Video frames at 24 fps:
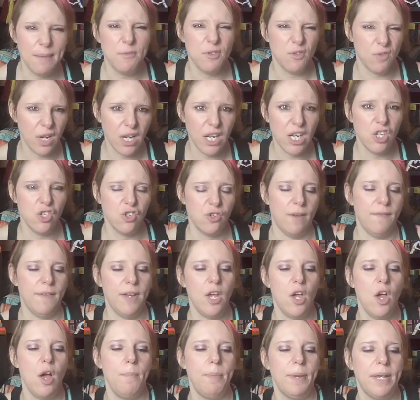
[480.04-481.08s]
really
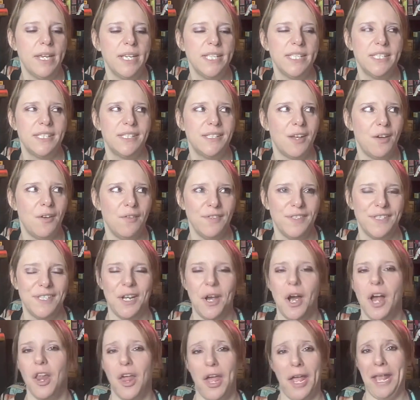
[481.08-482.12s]
trivial because obviously
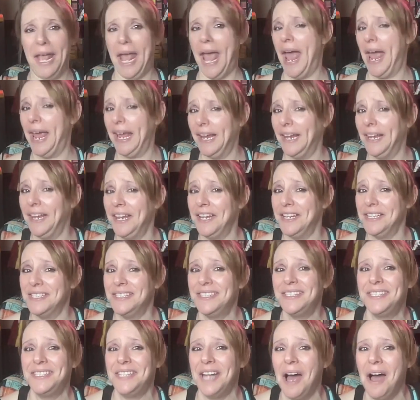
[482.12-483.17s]
I like alien
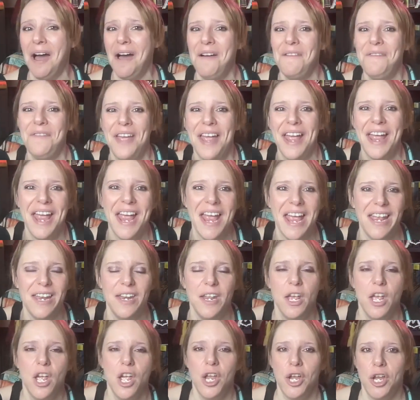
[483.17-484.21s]
stuff, and
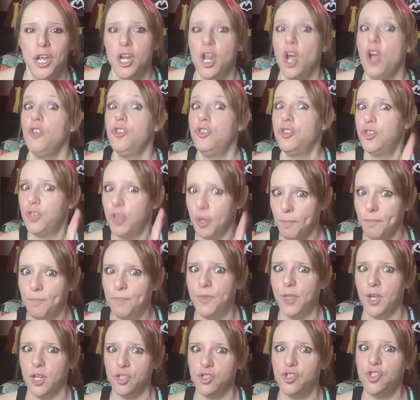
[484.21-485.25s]
you know, the
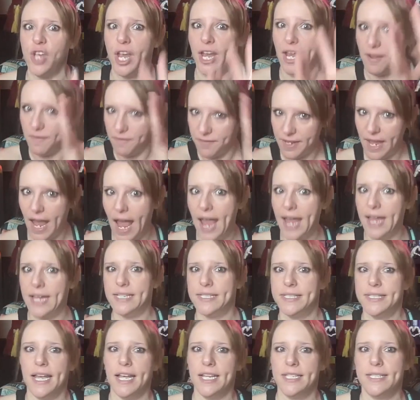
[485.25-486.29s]
JFK
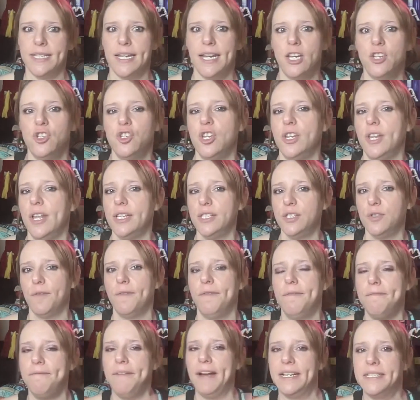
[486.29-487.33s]
assassination, that's all
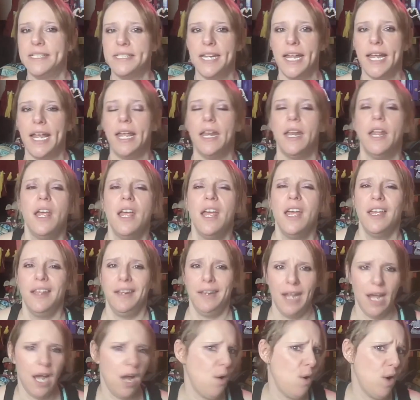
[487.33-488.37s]
fascinating.
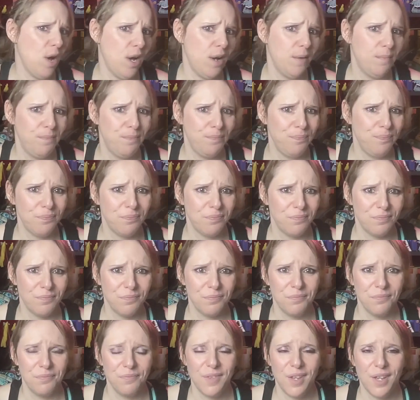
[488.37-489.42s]
Now
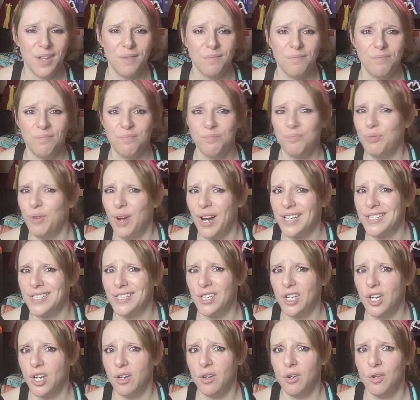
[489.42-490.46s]
a
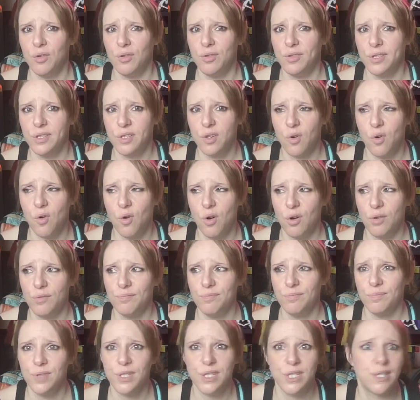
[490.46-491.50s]
president who's caught
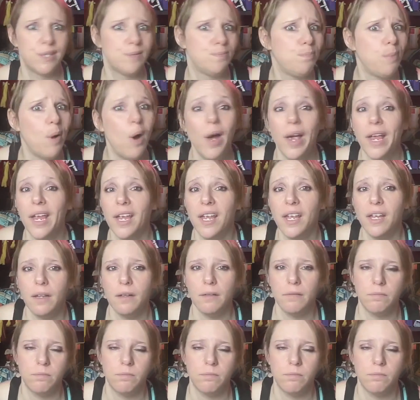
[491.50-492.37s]
spying,